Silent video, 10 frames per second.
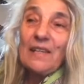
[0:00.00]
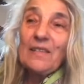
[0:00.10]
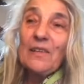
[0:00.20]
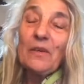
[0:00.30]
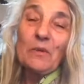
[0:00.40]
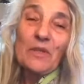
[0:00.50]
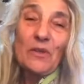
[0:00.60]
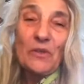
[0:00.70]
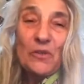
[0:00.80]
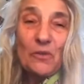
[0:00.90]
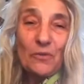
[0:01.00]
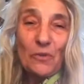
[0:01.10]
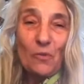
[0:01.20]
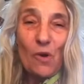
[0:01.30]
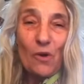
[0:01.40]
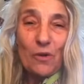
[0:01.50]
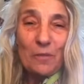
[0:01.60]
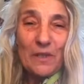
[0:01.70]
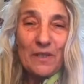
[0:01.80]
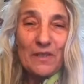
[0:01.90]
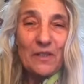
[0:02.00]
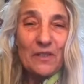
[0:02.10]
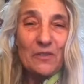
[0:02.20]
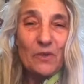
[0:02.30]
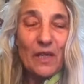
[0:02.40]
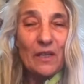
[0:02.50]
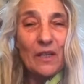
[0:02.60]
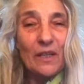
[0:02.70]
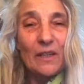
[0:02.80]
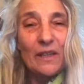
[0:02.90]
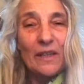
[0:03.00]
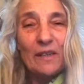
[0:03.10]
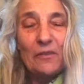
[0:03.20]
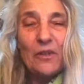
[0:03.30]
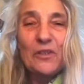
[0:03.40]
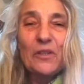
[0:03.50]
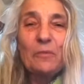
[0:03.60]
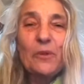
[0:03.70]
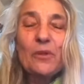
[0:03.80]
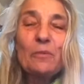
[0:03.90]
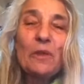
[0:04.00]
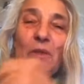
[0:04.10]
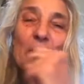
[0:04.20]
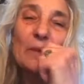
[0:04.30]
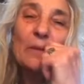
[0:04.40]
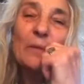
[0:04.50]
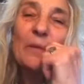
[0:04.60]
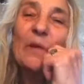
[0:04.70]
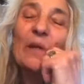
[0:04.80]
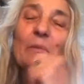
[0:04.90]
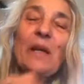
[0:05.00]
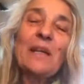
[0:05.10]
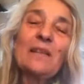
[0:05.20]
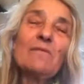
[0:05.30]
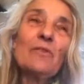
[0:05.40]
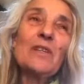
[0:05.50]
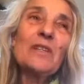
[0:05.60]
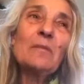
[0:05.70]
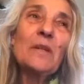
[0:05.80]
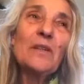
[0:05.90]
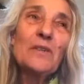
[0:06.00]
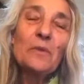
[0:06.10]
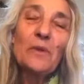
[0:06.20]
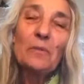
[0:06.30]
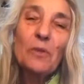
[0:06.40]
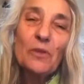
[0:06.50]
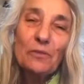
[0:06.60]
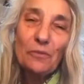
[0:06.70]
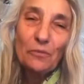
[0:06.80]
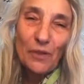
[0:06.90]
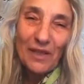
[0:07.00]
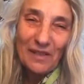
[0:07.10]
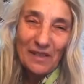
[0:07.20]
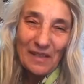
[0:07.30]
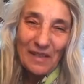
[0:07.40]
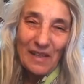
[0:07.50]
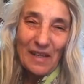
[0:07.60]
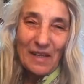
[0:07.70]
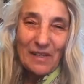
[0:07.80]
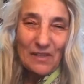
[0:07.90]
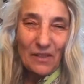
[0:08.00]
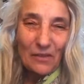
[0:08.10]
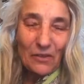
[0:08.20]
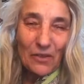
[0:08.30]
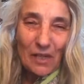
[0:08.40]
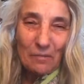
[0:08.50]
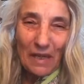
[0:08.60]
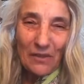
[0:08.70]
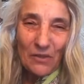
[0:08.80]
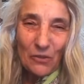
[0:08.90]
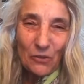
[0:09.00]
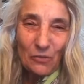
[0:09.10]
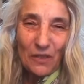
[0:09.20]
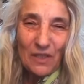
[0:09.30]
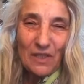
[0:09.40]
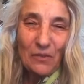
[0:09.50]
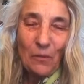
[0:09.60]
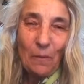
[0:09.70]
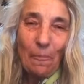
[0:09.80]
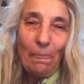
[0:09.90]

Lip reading: So I was going to go for a walk, but it started raining, and then I've got an appointment in about 20 minutes with a beautiful friend. So I thought I'd make a short video.